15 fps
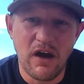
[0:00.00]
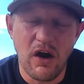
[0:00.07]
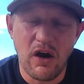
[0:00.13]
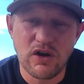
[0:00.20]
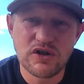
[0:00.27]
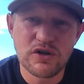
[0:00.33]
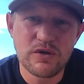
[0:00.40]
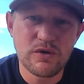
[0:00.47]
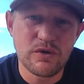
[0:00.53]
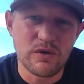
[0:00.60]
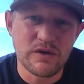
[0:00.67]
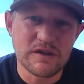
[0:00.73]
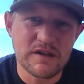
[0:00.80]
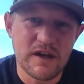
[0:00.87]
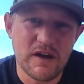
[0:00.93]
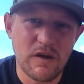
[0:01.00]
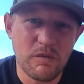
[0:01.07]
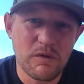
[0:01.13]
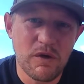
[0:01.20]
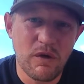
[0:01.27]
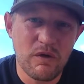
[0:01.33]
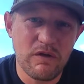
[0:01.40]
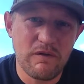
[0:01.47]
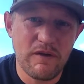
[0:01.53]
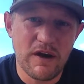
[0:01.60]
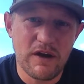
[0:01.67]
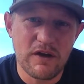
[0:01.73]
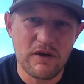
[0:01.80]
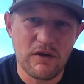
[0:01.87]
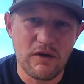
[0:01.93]
are tools that help
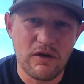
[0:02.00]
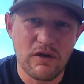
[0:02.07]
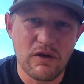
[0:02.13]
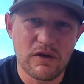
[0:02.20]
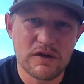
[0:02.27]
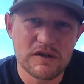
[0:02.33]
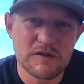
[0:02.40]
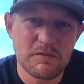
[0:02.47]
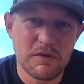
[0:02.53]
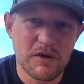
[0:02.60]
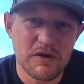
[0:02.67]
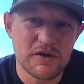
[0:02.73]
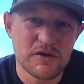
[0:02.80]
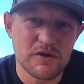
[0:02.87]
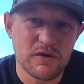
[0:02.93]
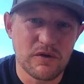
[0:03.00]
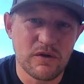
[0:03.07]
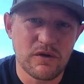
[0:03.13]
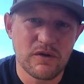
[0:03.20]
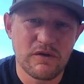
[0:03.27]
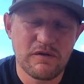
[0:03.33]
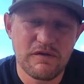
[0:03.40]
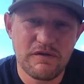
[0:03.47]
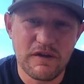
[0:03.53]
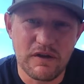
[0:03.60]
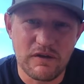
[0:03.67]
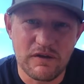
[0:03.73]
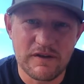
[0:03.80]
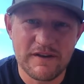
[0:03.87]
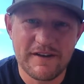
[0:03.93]
cultivate your spiritual
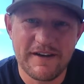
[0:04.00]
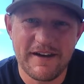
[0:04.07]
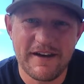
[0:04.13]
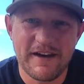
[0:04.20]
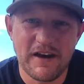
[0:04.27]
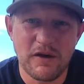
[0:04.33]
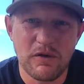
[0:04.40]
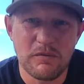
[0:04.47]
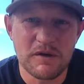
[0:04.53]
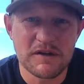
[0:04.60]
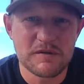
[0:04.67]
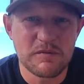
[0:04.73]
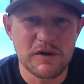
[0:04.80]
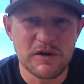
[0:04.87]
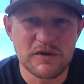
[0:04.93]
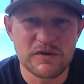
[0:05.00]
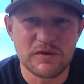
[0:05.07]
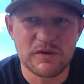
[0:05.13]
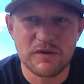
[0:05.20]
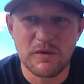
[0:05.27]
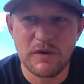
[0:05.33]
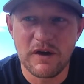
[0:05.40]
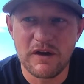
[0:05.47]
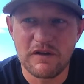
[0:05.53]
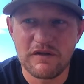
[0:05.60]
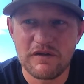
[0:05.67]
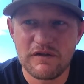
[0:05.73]
field. And I don't mean spiritual in the way